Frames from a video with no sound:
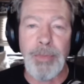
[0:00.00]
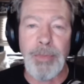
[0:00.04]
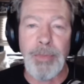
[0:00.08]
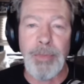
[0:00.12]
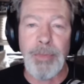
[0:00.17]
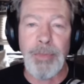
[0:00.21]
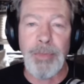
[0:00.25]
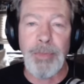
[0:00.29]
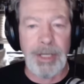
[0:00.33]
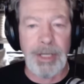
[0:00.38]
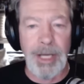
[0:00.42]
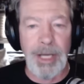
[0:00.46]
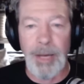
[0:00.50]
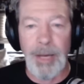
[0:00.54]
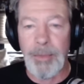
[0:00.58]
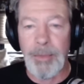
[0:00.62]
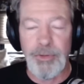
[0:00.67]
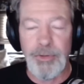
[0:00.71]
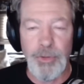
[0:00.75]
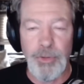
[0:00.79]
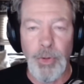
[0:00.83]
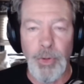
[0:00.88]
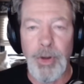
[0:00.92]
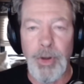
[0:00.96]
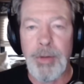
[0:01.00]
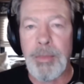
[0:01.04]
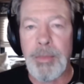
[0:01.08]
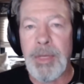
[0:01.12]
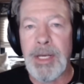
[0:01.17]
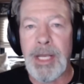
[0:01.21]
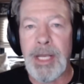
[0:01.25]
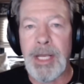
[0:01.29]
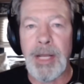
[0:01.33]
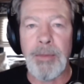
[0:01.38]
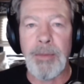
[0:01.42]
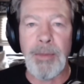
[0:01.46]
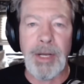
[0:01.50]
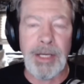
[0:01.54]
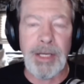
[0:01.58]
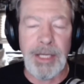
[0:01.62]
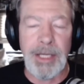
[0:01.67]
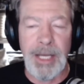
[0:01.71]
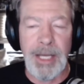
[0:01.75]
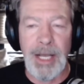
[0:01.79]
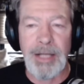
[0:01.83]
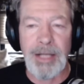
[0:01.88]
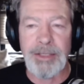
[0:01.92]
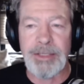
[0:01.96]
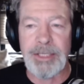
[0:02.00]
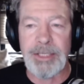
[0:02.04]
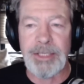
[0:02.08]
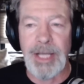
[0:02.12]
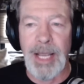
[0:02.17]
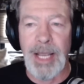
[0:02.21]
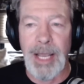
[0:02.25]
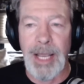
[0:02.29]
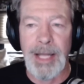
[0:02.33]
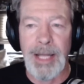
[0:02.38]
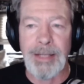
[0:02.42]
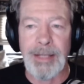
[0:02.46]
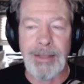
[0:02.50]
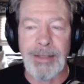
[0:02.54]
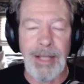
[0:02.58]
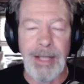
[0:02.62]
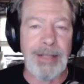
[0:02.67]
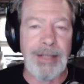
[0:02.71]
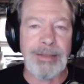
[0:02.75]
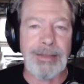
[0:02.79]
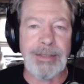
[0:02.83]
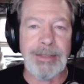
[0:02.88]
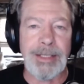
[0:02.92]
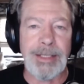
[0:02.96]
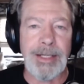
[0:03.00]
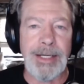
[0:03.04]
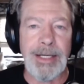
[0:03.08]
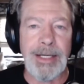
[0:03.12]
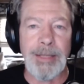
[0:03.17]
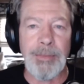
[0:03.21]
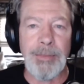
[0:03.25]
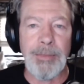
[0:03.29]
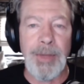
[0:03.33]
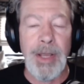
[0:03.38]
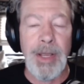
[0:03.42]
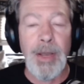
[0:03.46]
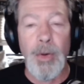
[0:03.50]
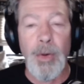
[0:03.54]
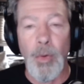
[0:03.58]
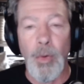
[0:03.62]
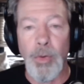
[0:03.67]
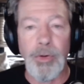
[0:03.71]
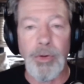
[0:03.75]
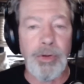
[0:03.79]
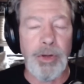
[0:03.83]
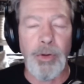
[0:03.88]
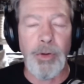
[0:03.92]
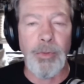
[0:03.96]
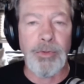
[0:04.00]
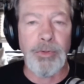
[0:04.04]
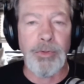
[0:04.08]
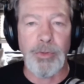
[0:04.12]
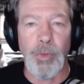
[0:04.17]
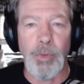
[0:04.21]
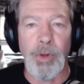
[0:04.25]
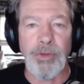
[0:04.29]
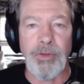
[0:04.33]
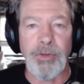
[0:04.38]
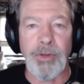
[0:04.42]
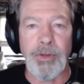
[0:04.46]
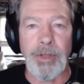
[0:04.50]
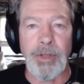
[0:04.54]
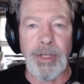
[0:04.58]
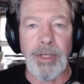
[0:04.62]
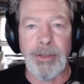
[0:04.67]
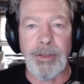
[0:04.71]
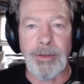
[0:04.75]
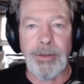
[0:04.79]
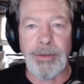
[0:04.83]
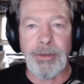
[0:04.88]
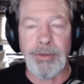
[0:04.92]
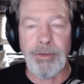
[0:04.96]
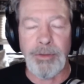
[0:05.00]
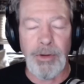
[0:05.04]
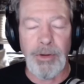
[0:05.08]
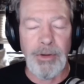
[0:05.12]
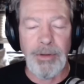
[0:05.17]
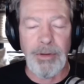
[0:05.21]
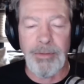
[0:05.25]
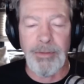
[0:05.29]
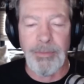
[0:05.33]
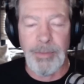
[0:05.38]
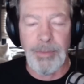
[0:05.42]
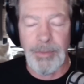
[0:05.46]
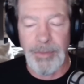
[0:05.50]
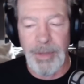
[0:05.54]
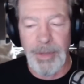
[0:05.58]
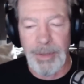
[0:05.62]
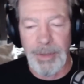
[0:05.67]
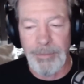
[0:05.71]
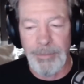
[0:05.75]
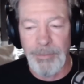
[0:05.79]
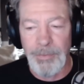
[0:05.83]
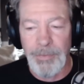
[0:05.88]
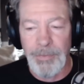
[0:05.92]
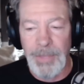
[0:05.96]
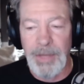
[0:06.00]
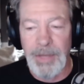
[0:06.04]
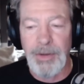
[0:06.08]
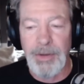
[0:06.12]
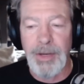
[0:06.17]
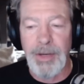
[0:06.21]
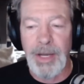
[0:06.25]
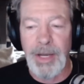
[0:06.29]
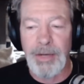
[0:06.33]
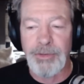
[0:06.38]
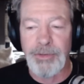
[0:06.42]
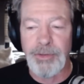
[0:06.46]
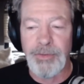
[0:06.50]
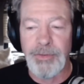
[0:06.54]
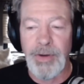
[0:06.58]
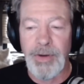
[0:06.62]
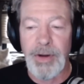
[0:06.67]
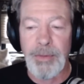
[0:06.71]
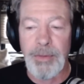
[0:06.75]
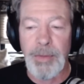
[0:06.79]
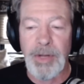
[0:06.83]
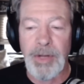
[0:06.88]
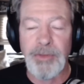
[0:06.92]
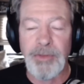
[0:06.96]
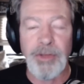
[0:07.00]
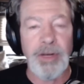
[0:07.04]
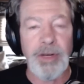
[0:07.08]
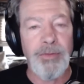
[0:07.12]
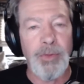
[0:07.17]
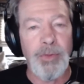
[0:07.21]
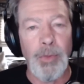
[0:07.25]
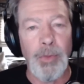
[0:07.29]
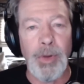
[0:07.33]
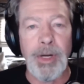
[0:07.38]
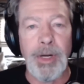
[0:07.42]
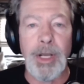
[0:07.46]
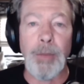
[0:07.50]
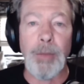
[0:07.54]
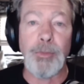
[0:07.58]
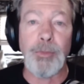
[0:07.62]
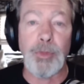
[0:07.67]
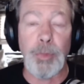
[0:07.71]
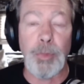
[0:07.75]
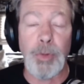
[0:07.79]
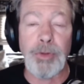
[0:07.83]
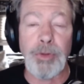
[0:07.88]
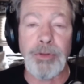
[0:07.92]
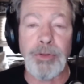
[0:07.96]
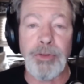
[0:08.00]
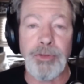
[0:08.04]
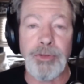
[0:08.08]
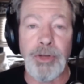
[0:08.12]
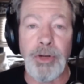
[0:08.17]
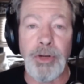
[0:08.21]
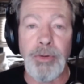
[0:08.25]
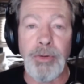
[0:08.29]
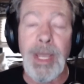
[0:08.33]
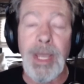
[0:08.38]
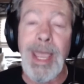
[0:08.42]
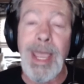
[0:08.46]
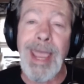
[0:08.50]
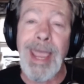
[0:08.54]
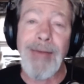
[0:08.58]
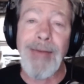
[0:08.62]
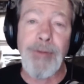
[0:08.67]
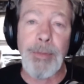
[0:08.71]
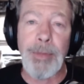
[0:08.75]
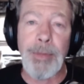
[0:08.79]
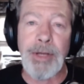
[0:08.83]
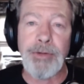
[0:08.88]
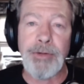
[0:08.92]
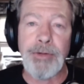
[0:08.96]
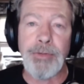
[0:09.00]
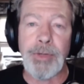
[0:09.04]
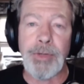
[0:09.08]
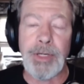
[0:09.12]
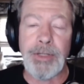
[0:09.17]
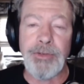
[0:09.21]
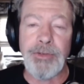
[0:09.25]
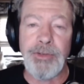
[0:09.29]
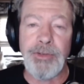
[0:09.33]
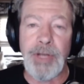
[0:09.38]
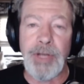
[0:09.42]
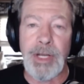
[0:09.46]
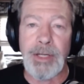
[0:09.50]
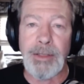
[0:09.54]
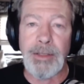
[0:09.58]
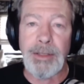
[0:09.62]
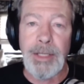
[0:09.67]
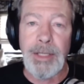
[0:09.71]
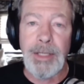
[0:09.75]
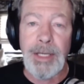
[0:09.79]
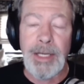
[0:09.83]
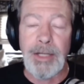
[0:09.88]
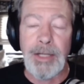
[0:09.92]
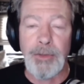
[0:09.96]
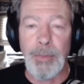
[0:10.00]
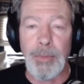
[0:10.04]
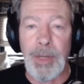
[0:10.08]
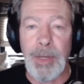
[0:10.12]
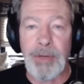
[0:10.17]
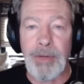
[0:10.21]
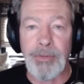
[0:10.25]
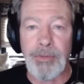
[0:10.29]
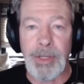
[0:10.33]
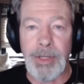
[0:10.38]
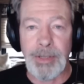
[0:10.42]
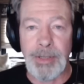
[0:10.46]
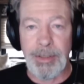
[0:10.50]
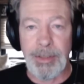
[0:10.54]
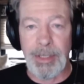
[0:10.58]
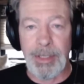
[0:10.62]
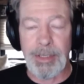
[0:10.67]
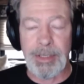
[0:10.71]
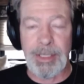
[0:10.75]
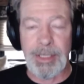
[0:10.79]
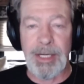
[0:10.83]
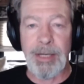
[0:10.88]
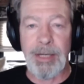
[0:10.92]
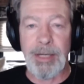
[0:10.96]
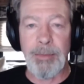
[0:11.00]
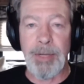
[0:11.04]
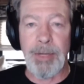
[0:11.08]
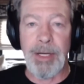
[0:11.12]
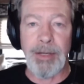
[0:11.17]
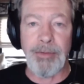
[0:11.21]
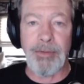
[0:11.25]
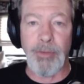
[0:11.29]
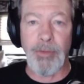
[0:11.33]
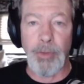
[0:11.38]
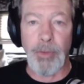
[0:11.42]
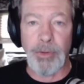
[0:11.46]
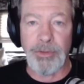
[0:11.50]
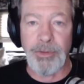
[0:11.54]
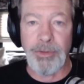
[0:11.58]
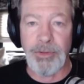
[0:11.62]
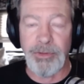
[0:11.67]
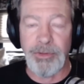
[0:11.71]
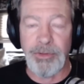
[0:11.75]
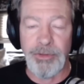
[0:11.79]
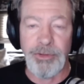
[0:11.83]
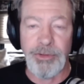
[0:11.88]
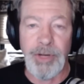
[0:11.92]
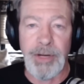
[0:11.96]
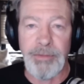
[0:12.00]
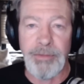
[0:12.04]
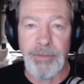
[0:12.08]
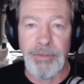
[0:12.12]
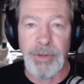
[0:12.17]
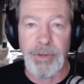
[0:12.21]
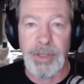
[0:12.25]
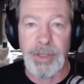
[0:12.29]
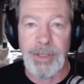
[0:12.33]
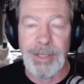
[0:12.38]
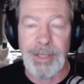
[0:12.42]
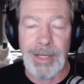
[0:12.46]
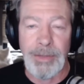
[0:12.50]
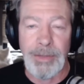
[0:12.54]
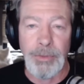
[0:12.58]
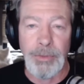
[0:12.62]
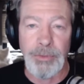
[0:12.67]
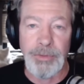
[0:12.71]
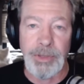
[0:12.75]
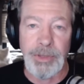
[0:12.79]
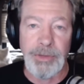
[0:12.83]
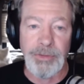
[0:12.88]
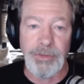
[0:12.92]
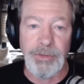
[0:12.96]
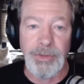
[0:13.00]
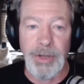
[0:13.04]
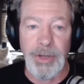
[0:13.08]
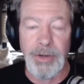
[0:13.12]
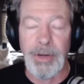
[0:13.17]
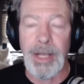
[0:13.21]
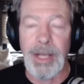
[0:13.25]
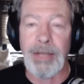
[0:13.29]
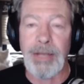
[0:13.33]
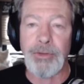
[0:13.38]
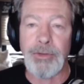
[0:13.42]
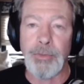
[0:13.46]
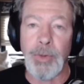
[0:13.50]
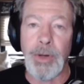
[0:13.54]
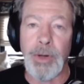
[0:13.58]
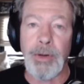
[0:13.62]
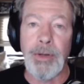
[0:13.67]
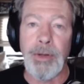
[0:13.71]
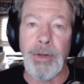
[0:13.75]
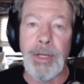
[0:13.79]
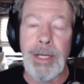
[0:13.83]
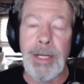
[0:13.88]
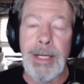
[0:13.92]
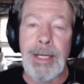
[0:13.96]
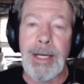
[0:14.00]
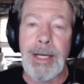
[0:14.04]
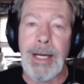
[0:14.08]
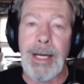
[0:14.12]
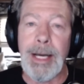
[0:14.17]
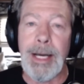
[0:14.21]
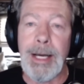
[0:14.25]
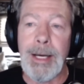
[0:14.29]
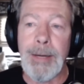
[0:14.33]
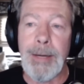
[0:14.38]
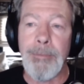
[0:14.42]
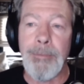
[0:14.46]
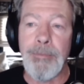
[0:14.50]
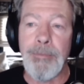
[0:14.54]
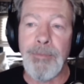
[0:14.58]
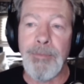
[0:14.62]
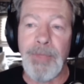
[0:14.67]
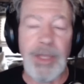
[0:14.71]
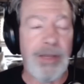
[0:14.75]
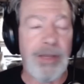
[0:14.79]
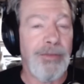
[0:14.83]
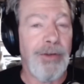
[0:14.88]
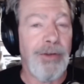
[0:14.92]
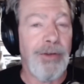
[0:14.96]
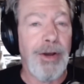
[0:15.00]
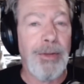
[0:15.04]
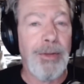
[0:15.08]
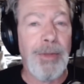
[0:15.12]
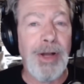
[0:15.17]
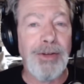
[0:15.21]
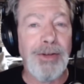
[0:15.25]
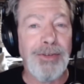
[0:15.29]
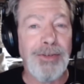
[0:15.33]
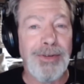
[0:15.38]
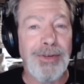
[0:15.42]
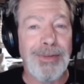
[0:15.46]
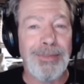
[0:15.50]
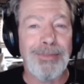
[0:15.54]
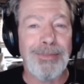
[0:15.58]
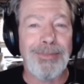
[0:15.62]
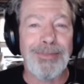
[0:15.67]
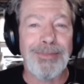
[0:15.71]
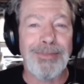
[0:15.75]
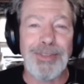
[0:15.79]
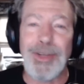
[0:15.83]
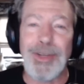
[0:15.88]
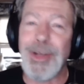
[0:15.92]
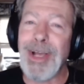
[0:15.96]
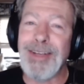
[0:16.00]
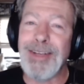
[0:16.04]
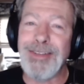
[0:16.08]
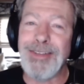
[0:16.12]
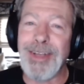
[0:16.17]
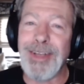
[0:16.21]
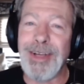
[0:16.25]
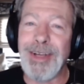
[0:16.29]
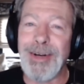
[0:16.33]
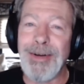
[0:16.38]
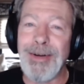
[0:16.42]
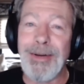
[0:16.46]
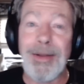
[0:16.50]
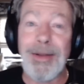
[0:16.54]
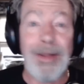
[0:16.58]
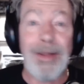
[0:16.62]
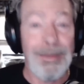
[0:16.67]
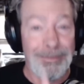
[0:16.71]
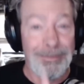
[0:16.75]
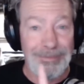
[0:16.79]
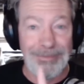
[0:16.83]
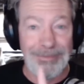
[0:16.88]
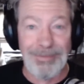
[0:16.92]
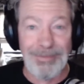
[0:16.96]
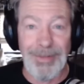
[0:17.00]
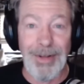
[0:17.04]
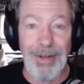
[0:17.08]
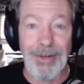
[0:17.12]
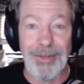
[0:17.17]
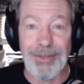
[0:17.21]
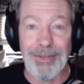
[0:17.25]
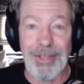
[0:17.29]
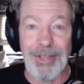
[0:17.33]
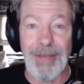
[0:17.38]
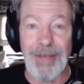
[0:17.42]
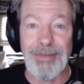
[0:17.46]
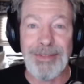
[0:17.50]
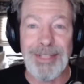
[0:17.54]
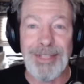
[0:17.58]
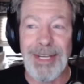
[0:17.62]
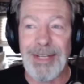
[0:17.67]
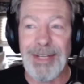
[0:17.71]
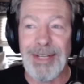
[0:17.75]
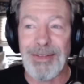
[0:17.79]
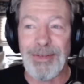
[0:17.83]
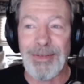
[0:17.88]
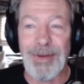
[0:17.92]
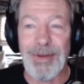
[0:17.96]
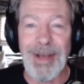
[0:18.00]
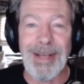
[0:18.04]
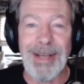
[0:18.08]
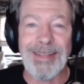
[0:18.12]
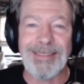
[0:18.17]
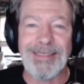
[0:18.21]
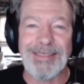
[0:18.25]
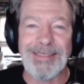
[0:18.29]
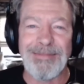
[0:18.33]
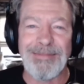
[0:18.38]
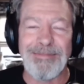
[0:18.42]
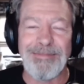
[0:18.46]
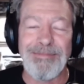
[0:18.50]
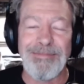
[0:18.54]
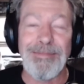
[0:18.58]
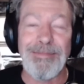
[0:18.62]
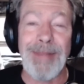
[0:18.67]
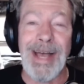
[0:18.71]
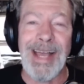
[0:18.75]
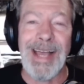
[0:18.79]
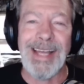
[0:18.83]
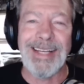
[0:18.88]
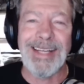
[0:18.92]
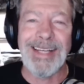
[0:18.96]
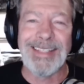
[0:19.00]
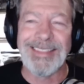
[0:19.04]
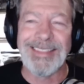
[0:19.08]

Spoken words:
You can come and join me and my guest at that time, or you can always watch it later because all of them are there. Thank you guys so very much. And if you want to help support the show, have our Patreon channel. It's patreon.com. And of course, it's JFree906 there as well. Thank you very much. See you guys later on the 17th, right? Bye.